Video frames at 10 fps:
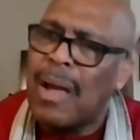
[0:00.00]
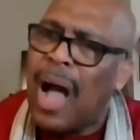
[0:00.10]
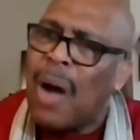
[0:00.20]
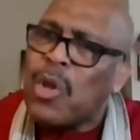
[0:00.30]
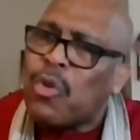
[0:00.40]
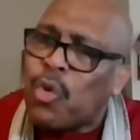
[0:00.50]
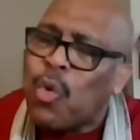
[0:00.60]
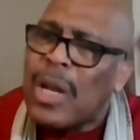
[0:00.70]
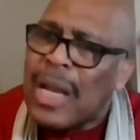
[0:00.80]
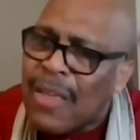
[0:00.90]
Are we
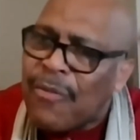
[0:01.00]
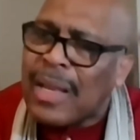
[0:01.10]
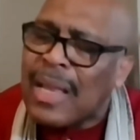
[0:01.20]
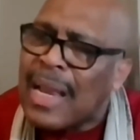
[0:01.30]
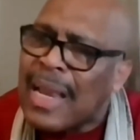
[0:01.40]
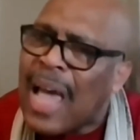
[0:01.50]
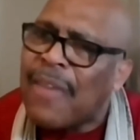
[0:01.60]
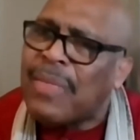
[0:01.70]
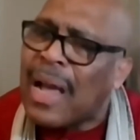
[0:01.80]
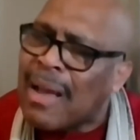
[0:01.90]
truly living the
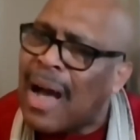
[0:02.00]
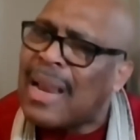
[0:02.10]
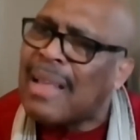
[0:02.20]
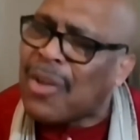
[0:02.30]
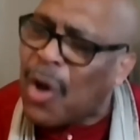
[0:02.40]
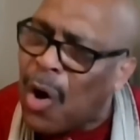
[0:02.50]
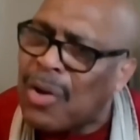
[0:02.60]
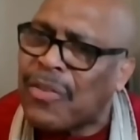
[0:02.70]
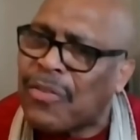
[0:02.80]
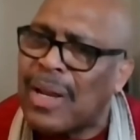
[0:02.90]
life that God has
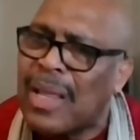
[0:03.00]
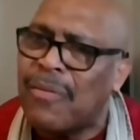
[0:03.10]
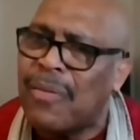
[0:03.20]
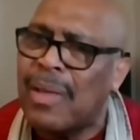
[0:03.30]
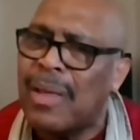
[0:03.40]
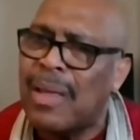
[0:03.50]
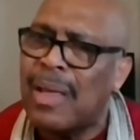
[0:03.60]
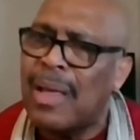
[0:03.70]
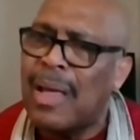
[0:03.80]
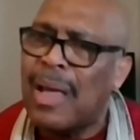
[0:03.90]
called us to live?
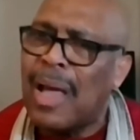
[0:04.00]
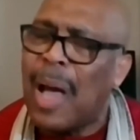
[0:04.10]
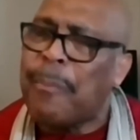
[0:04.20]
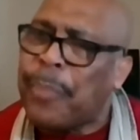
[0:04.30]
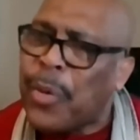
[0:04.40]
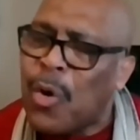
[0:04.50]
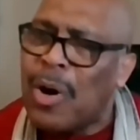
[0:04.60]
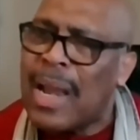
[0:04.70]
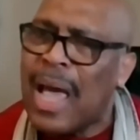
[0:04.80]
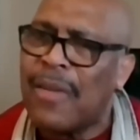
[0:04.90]
A
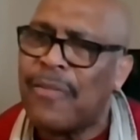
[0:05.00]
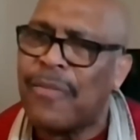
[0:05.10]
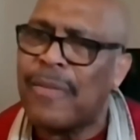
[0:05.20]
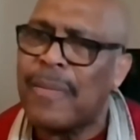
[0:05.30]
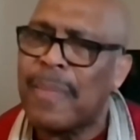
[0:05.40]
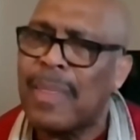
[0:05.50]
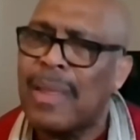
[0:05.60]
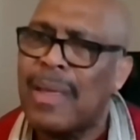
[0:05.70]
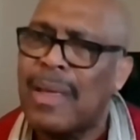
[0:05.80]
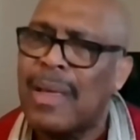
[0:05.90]
pure life?
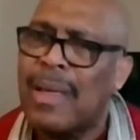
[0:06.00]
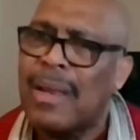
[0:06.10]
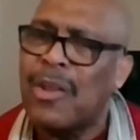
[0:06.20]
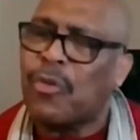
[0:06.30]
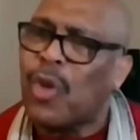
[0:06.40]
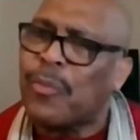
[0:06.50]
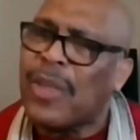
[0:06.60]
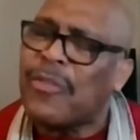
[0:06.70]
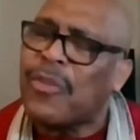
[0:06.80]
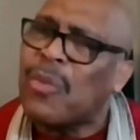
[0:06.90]
The
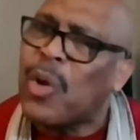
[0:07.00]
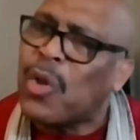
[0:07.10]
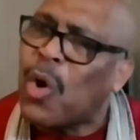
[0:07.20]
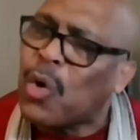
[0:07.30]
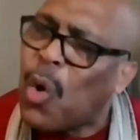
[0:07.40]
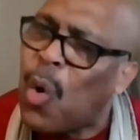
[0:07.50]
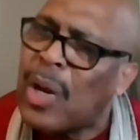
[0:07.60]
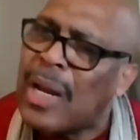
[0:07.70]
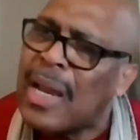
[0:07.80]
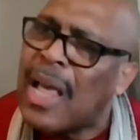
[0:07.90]
scripture says, without
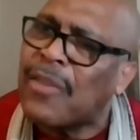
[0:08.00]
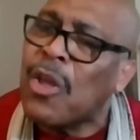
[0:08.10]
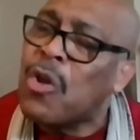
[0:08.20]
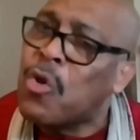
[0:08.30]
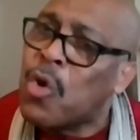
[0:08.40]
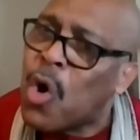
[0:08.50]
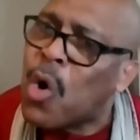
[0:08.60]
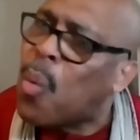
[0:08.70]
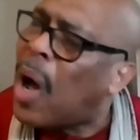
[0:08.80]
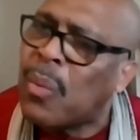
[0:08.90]
holiness, no
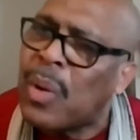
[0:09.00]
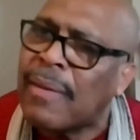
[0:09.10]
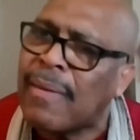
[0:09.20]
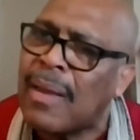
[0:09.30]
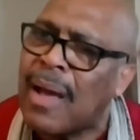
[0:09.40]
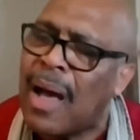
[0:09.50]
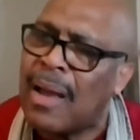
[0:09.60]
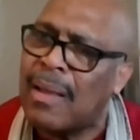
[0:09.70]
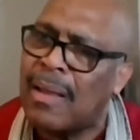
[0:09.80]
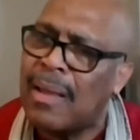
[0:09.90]
one will see
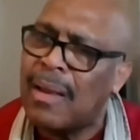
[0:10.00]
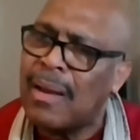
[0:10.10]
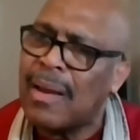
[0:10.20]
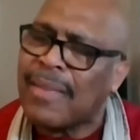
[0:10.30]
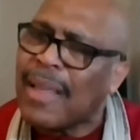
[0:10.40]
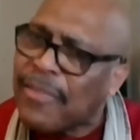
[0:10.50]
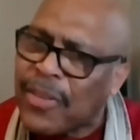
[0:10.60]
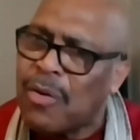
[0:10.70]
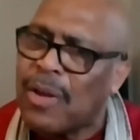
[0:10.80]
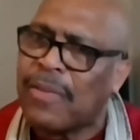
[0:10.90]
God. That's a
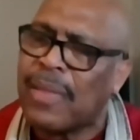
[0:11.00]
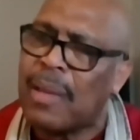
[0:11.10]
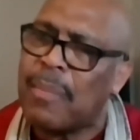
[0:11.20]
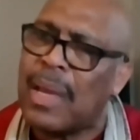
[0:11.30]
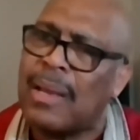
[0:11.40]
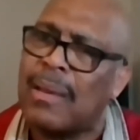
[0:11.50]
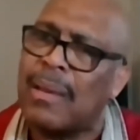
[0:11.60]
serious statement.